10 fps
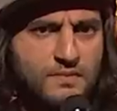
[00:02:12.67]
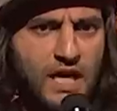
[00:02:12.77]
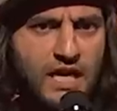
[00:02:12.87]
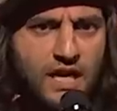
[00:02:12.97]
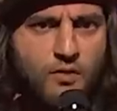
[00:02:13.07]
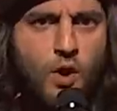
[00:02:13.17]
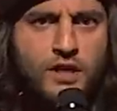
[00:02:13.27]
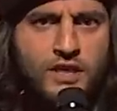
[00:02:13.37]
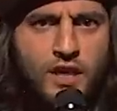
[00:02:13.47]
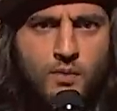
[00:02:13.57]
And I'm
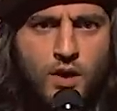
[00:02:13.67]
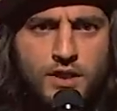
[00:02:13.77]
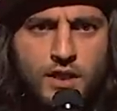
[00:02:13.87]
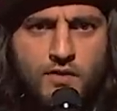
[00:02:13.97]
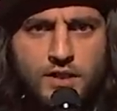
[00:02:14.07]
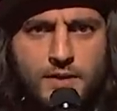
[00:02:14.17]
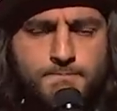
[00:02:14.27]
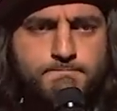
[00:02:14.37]
walking. I'm walking. I'm walking.